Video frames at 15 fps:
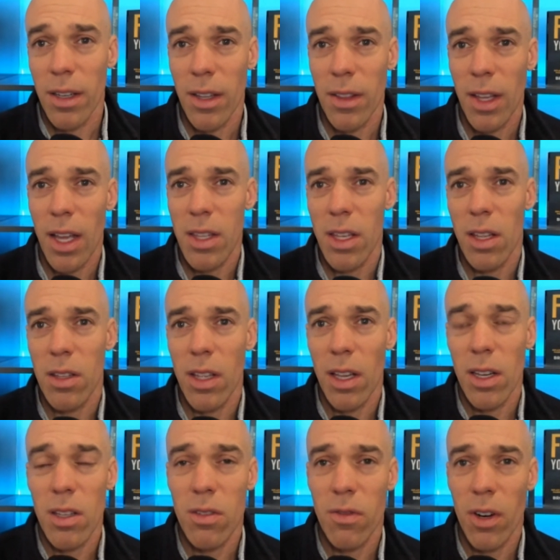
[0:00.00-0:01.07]
And that
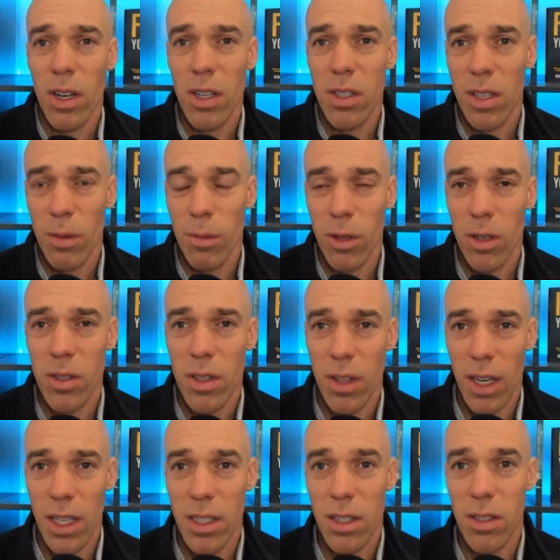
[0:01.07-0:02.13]
it is very similar to
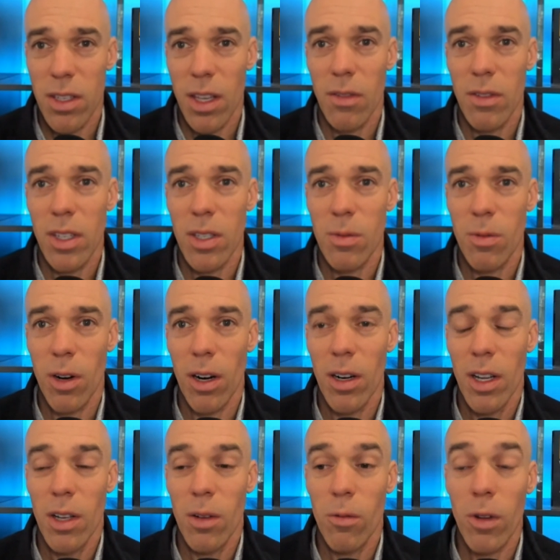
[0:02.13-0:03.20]
the 1970s, where
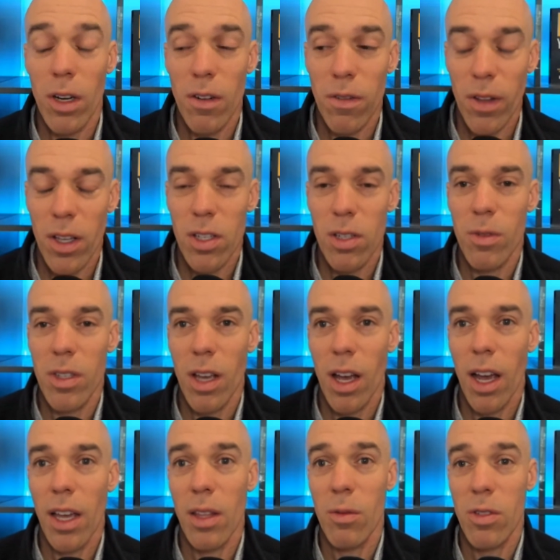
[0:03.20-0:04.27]
when inflation was
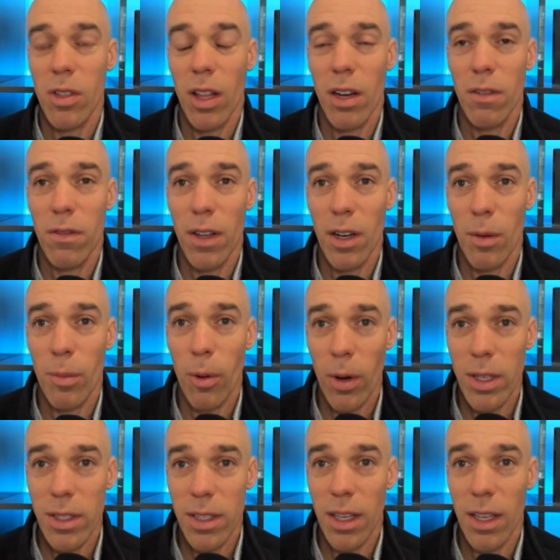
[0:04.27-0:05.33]
high, there was a lot of finger
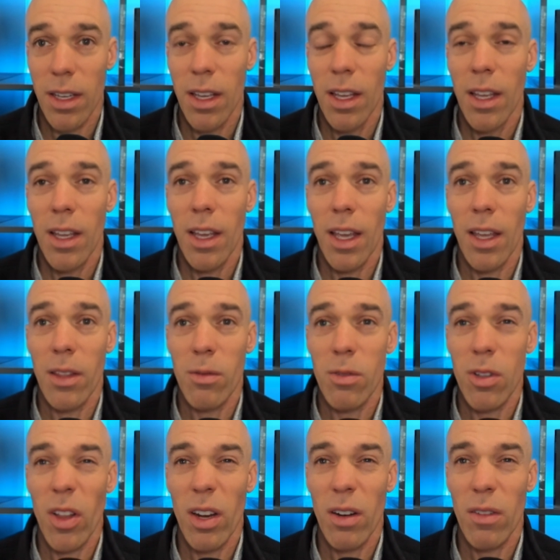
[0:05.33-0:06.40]
pointing, and there was
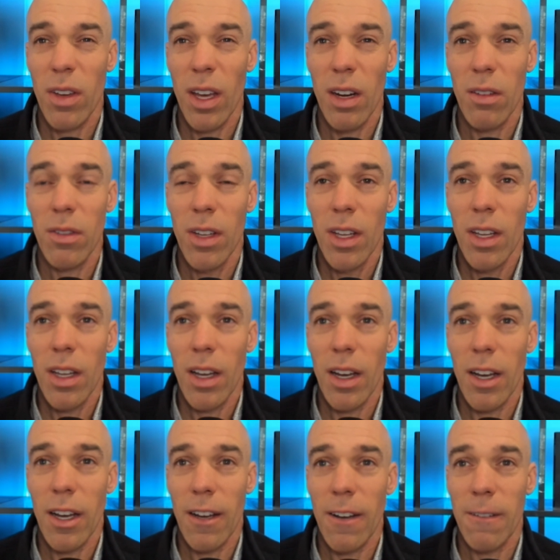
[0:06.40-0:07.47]
a lot of kind of
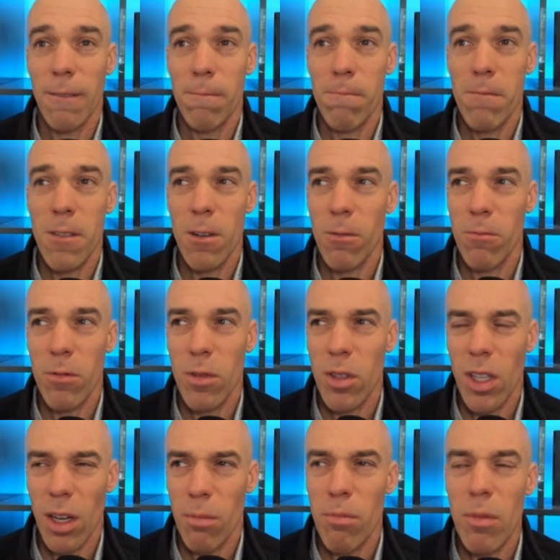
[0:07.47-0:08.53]

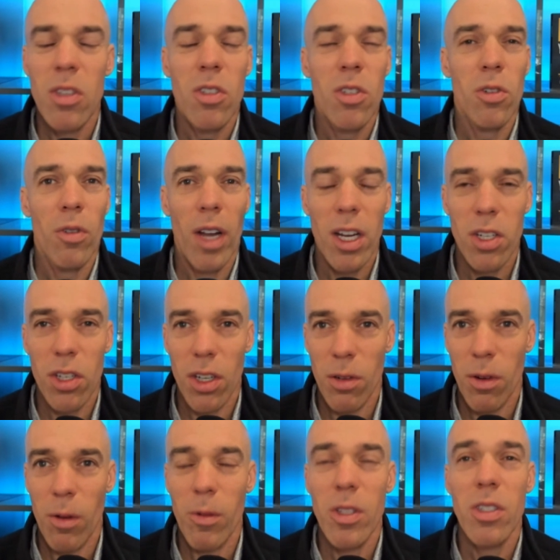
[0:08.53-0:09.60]
kind of misdirection
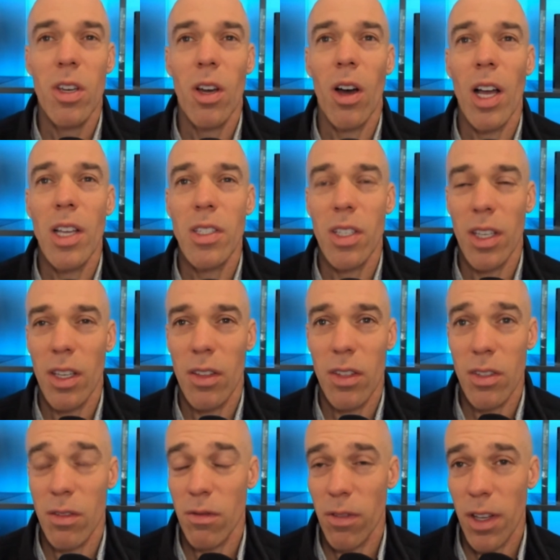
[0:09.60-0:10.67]
around what's causing
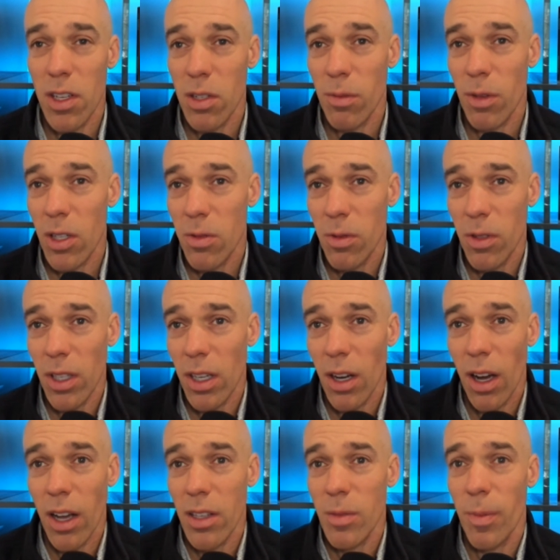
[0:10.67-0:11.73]
this inflation. But it's really
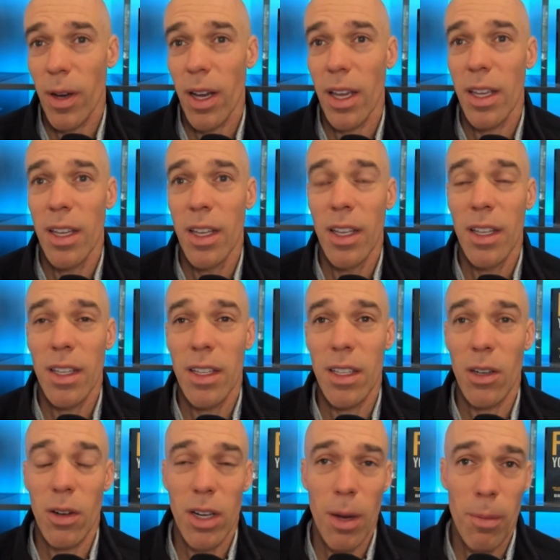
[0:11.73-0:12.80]
caused by,
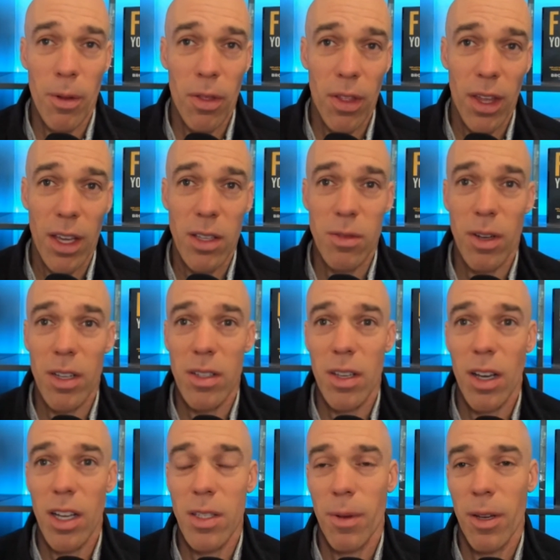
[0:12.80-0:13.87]
a couple things, right? It's
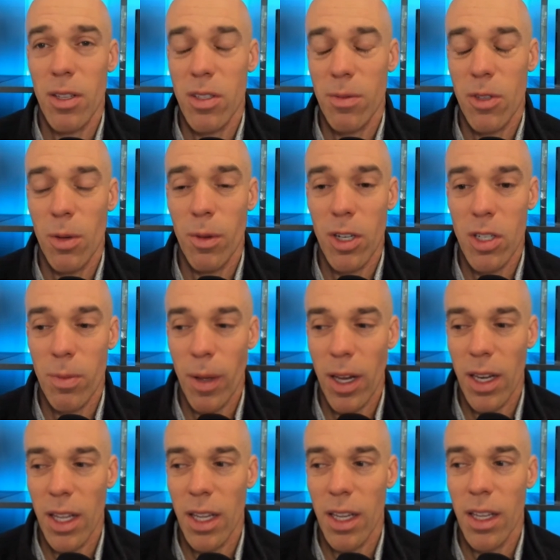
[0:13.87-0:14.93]
caused by too much
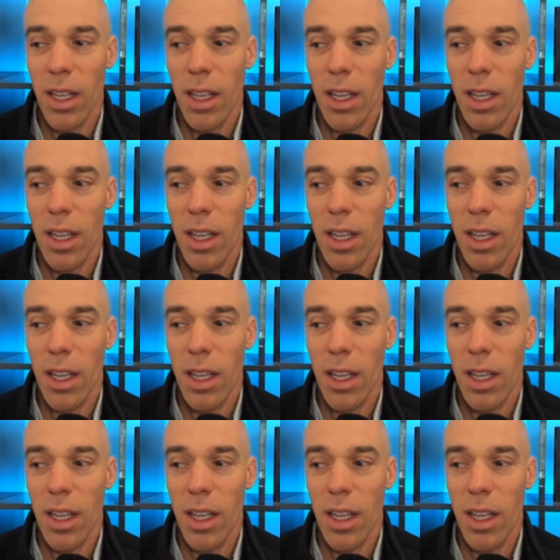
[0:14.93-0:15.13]
spending.